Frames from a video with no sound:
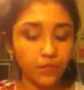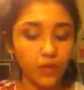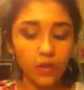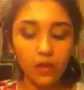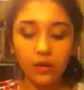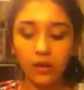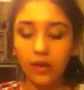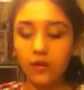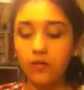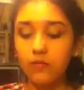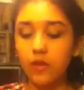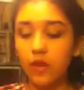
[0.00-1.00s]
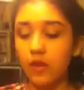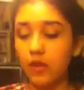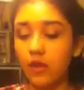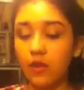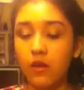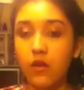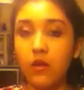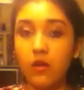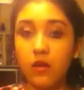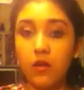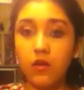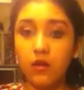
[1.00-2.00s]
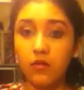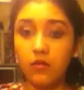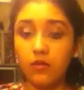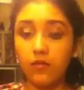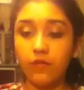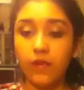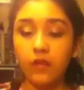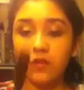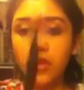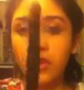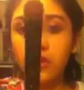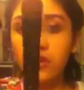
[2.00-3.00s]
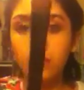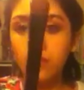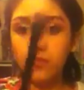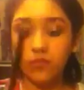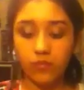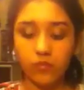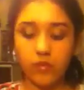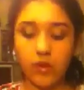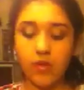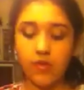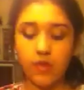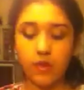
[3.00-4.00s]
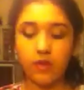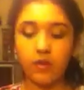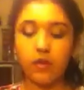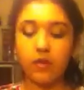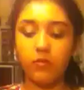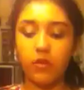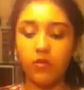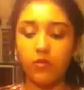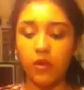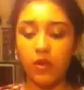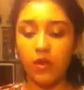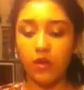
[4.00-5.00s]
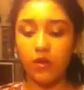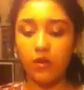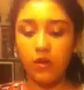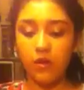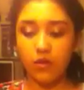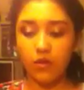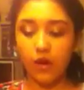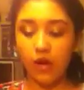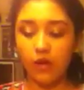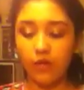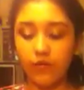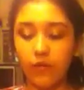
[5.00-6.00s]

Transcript: Next I'm taking just a flat shader, and then I'm using this color from